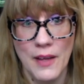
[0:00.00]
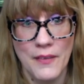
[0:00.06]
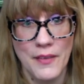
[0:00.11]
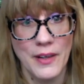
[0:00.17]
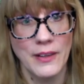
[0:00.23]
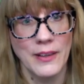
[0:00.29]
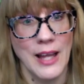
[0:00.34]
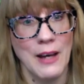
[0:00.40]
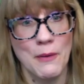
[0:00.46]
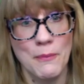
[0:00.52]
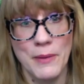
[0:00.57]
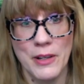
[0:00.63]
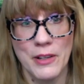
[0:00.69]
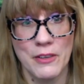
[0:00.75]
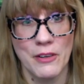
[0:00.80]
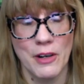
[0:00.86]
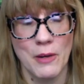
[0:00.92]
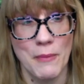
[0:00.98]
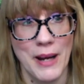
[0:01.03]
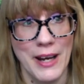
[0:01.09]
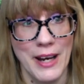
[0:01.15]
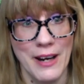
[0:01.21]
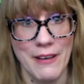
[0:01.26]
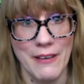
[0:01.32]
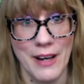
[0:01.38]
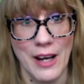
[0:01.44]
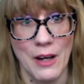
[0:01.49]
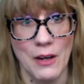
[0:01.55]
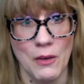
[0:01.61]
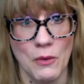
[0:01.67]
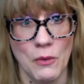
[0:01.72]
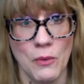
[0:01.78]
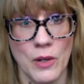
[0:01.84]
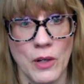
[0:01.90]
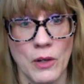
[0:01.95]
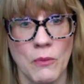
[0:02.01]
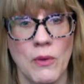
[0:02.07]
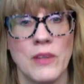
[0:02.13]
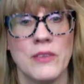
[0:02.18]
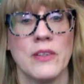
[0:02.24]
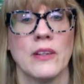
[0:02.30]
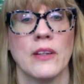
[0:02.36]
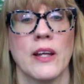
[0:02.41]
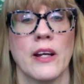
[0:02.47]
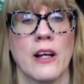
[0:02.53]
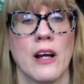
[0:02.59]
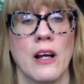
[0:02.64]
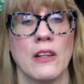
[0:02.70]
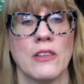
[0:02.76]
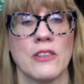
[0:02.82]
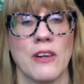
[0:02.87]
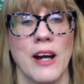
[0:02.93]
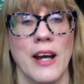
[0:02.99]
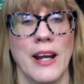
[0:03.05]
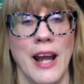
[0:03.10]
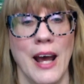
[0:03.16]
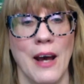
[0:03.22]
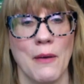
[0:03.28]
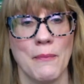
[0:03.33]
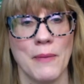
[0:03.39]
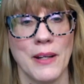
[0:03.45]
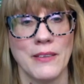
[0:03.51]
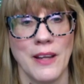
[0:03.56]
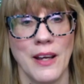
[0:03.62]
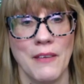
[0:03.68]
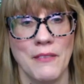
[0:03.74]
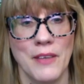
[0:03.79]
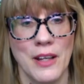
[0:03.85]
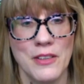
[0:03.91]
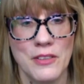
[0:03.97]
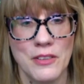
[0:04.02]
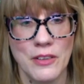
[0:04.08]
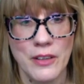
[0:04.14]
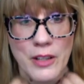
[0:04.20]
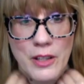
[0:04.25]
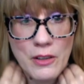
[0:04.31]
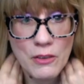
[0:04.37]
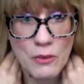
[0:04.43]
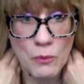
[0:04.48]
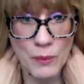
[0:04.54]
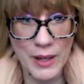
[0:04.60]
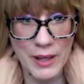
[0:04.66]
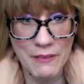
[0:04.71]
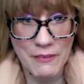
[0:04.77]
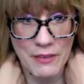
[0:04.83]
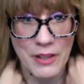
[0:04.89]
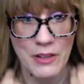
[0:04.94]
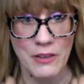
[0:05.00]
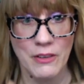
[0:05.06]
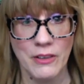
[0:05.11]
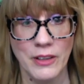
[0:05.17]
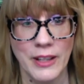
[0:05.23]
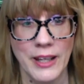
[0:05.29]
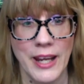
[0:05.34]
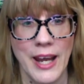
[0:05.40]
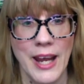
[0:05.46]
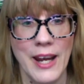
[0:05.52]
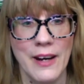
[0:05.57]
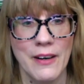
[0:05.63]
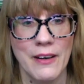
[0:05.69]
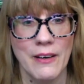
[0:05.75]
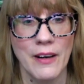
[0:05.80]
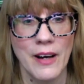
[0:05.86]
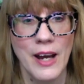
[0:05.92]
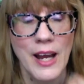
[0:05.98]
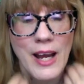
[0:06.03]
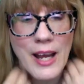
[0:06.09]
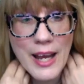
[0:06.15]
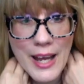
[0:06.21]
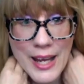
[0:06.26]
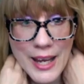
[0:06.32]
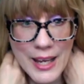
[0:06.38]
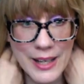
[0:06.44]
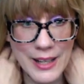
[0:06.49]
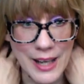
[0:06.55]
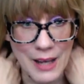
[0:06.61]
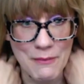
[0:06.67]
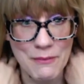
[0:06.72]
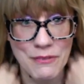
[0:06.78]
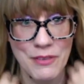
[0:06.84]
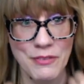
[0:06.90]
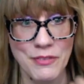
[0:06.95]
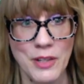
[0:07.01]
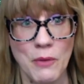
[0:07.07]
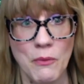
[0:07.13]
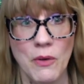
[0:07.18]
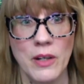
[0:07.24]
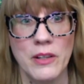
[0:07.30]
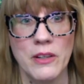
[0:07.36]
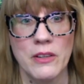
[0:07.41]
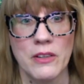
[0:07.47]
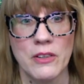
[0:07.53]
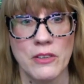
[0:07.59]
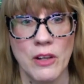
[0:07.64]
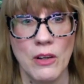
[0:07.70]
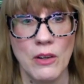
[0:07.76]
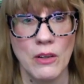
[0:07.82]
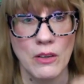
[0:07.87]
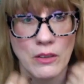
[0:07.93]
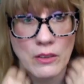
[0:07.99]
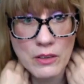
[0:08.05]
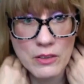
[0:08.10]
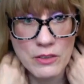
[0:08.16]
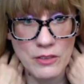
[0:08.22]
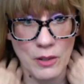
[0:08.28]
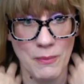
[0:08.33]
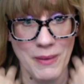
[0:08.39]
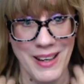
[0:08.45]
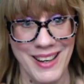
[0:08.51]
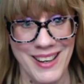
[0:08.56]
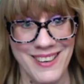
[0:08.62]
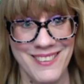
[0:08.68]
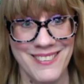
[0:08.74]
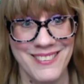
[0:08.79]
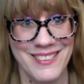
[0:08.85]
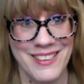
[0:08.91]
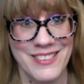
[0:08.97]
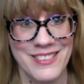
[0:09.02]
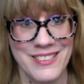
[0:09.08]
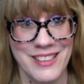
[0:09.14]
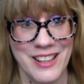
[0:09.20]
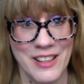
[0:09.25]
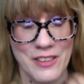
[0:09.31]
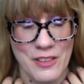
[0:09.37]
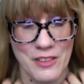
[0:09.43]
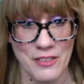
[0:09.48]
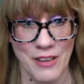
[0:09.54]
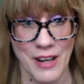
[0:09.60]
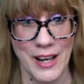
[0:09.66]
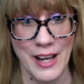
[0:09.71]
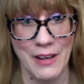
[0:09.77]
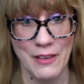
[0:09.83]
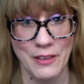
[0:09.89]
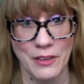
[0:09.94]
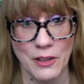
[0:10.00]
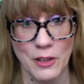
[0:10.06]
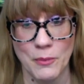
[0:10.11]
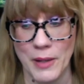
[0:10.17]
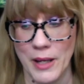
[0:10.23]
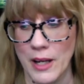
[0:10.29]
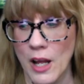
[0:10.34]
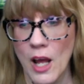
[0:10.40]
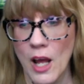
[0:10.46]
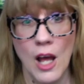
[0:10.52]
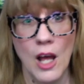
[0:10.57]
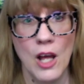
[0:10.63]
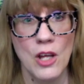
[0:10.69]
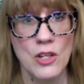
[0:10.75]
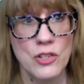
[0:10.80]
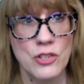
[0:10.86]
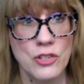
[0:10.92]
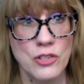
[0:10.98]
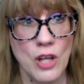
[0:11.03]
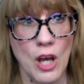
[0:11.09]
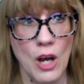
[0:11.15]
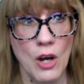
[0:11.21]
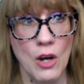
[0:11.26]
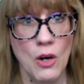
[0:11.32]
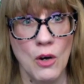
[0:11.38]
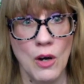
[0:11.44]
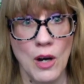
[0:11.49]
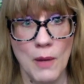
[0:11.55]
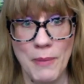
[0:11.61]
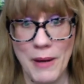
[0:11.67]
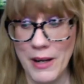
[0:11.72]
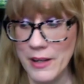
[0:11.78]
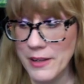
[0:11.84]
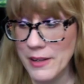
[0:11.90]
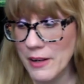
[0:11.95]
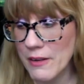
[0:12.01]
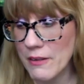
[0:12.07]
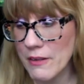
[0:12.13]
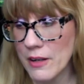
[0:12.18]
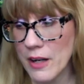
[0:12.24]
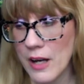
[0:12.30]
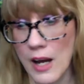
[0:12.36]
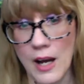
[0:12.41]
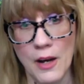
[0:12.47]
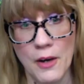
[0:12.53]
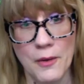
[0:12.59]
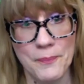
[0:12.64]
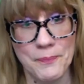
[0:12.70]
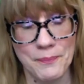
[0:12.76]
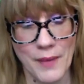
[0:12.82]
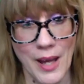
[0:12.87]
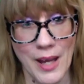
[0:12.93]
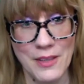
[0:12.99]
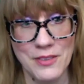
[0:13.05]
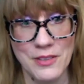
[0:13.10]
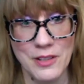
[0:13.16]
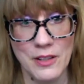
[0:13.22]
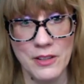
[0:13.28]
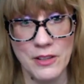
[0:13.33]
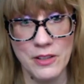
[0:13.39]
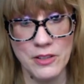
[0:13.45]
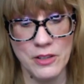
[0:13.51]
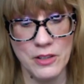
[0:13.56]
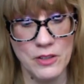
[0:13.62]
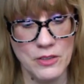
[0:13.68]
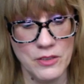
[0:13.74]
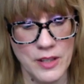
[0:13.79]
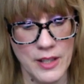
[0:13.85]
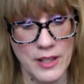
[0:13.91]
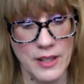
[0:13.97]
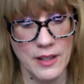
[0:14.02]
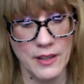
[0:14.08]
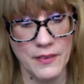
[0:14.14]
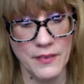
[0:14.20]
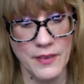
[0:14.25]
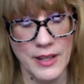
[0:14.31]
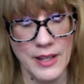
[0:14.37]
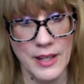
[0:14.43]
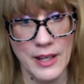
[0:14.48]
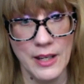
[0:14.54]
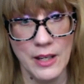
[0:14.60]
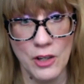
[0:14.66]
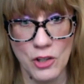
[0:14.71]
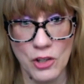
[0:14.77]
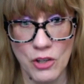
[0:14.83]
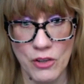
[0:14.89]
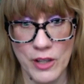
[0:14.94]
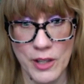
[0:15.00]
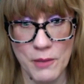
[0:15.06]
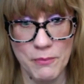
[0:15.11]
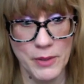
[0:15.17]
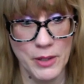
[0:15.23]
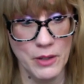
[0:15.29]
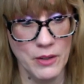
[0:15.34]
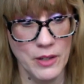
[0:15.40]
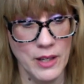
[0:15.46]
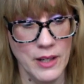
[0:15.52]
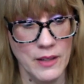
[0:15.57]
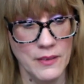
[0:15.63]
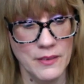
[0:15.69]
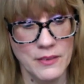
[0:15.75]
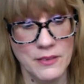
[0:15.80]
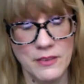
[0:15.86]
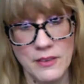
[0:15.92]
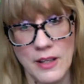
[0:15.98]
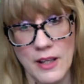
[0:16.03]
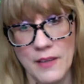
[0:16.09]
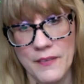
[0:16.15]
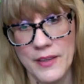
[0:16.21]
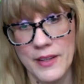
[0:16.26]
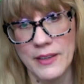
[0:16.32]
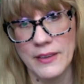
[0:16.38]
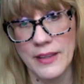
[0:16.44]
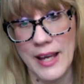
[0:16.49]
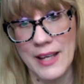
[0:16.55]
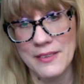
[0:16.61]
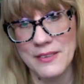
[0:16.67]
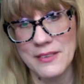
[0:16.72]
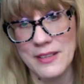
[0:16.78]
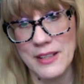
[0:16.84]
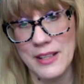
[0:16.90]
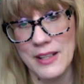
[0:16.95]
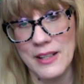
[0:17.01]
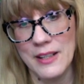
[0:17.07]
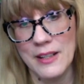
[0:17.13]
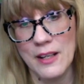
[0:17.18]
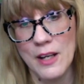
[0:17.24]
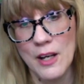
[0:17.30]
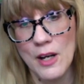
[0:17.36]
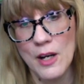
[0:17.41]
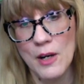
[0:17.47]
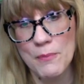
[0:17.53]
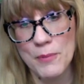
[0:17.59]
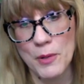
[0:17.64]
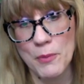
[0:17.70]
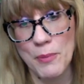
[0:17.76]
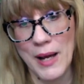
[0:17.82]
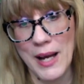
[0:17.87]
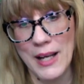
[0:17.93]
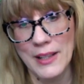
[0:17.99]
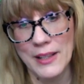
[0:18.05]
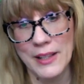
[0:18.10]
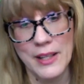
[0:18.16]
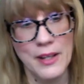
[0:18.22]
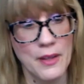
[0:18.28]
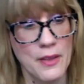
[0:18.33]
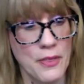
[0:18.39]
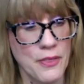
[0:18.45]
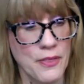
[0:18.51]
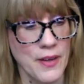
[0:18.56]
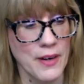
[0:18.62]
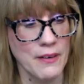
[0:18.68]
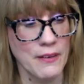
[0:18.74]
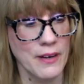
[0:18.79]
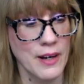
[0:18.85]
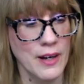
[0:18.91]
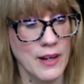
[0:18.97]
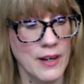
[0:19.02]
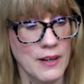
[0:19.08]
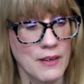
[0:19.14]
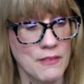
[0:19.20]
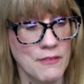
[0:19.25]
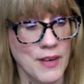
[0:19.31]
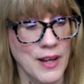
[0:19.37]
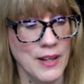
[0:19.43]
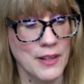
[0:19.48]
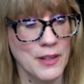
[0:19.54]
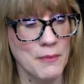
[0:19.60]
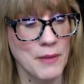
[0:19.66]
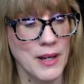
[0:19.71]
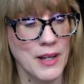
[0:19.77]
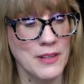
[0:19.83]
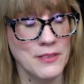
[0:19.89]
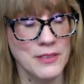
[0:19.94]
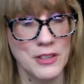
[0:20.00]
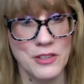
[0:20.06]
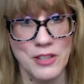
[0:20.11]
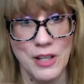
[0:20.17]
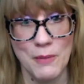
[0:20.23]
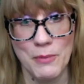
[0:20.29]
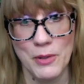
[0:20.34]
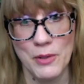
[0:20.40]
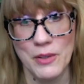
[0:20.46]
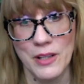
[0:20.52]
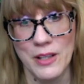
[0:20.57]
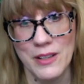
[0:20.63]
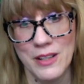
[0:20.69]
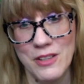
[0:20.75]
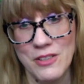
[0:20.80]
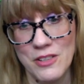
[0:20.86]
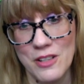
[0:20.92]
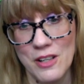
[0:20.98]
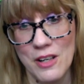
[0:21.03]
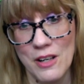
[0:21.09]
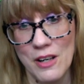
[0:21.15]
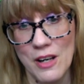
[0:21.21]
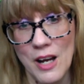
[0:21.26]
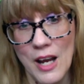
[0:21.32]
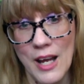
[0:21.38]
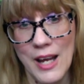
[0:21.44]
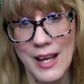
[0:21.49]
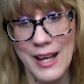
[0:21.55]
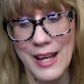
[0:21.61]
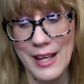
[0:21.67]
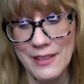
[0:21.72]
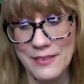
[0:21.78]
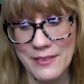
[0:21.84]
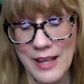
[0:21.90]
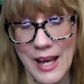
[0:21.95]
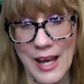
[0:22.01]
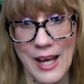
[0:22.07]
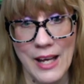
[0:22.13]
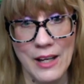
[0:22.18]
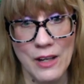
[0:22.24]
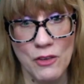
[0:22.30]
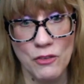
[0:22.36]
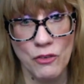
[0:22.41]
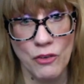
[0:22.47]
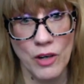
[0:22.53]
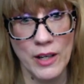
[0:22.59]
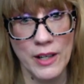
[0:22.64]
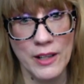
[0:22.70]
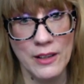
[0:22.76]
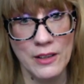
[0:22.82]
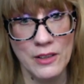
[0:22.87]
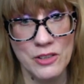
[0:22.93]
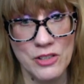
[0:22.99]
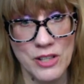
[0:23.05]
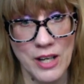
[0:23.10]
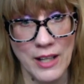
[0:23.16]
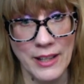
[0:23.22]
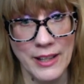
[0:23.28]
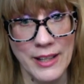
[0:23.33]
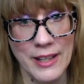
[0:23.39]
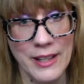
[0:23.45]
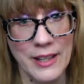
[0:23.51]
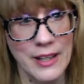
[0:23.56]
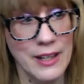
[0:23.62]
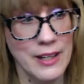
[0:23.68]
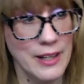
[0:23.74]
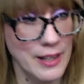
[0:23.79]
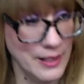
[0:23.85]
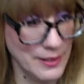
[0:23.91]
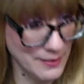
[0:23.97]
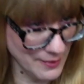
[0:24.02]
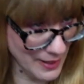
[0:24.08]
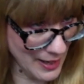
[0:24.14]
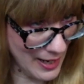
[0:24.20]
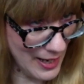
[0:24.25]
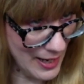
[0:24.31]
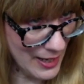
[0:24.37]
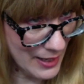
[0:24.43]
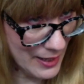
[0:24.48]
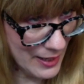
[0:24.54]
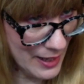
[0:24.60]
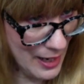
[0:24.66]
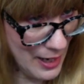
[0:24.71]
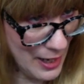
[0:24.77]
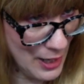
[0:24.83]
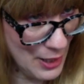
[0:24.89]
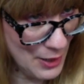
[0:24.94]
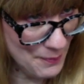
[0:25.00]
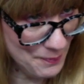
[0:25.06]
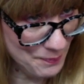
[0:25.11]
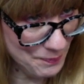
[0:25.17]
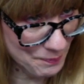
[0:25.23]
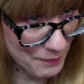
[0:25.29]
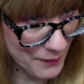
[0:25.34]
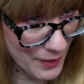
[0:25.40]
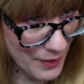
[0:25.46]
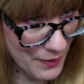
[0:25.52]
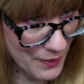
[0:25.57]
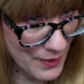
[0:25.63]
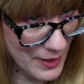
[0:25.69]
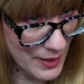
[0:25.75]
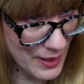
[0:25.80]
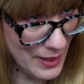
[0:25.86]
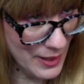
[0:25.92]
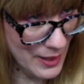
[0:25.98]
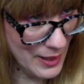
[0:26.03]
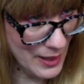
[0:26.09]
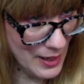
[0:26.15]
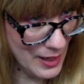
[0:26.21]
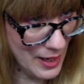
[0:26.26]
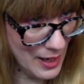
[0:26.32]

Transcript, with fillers: that allowed me to grow my hair out where it wasn't like all dried out, because I have naturally wavy, curly hair, and I'm 51 years old, so my hair does tend to dry out a little bit. So about a year ago, I started using the Korean Beauty. This is called the Elastine Propolis Therapy Volumizing Shampoo and Conditioner. It's got royal jelly in it. It's got the